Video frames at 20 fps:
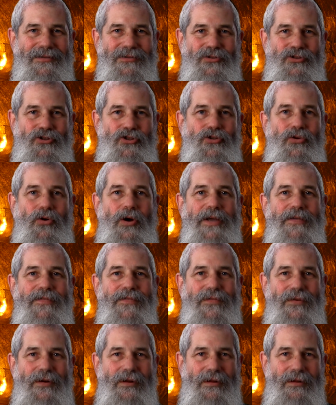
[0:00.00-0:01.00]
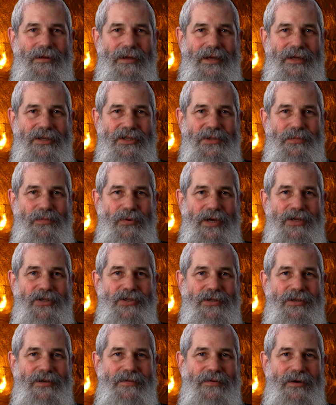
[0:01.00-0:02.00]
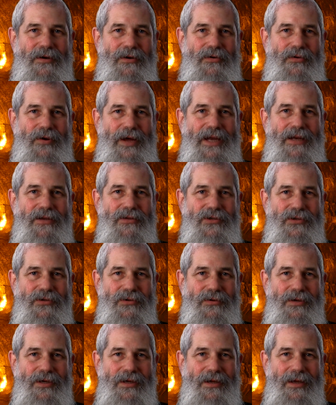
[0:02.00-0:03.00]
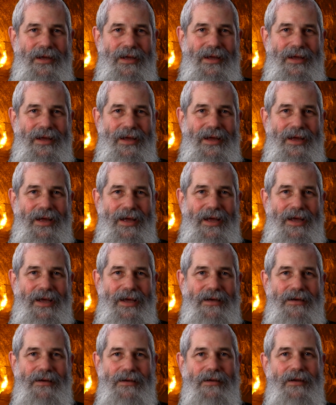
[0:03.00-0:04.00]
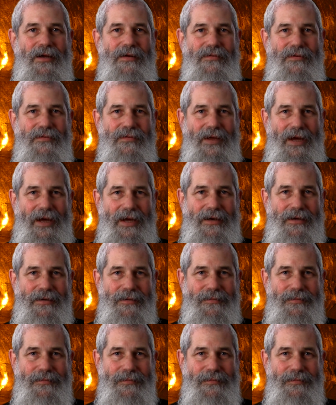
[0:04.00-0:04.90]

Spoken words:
joyful expression of our gratitude and love of God.